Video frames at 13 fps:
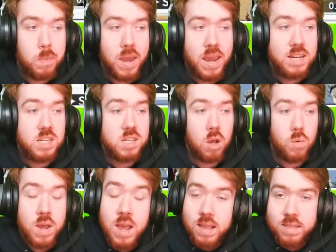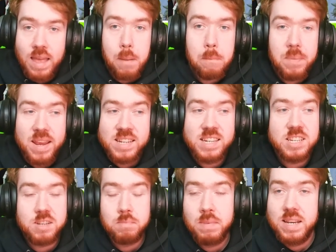page. So that
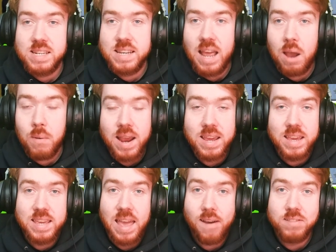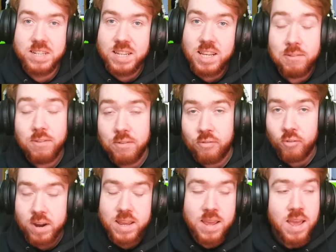basically just means now I can guarantee it for
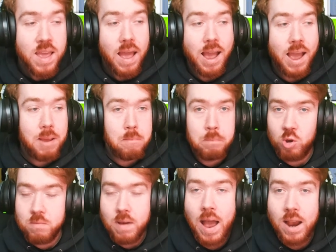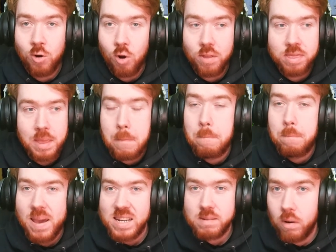free, and boom, I got the
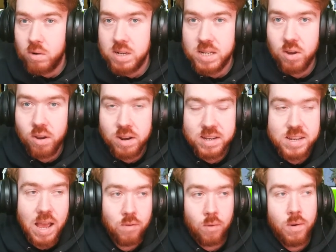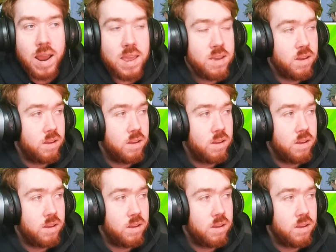best Mimosa on the server, right?